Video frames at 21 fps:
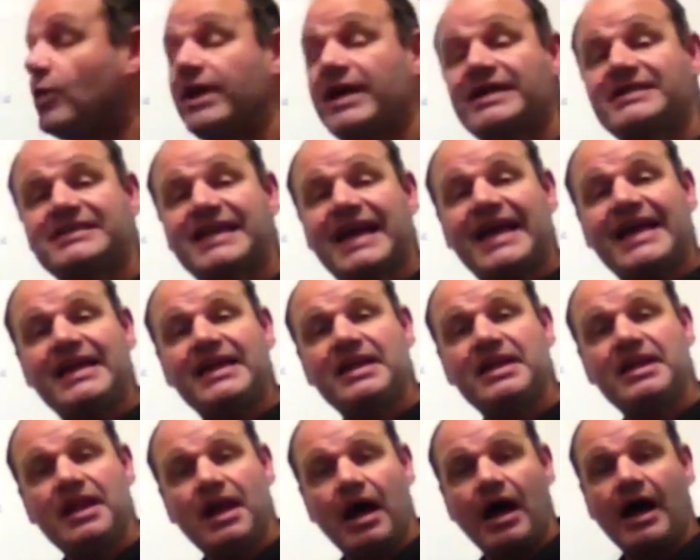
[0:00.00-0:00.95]
is
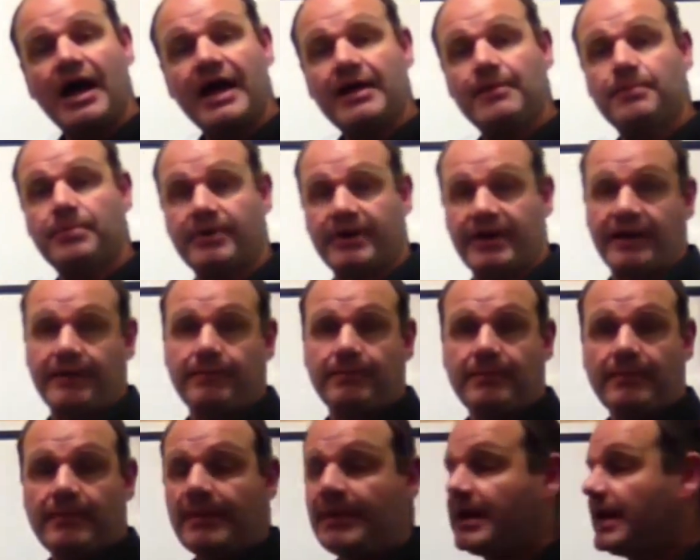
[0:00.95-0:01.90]
a library.
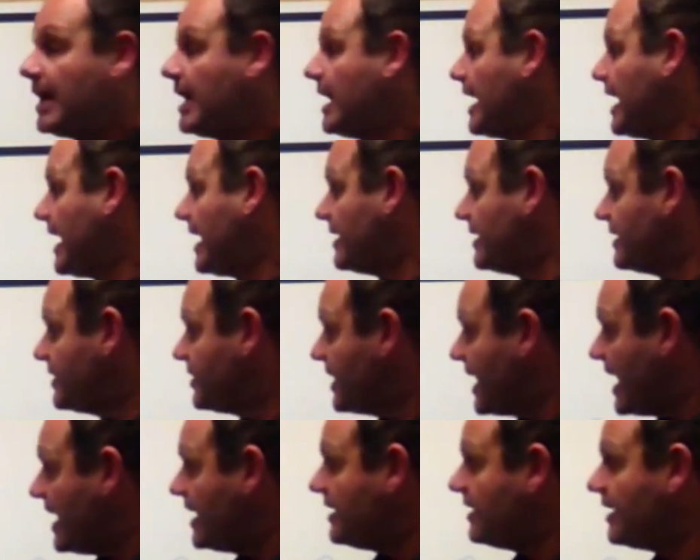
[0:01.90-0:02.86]

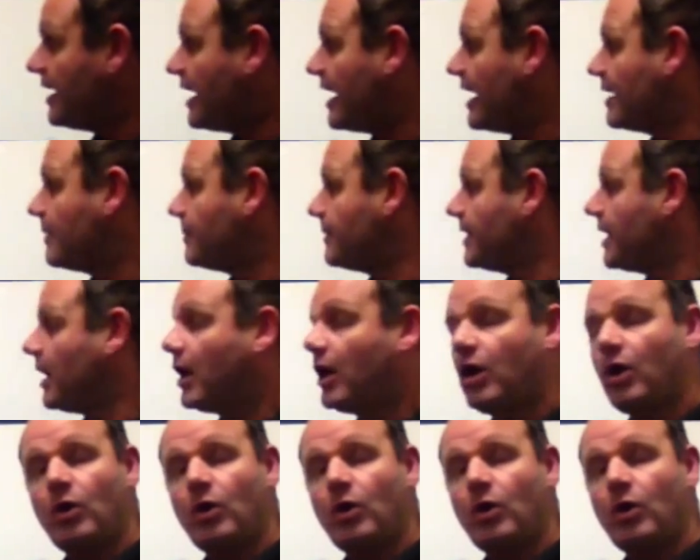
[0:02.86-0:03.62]
And that library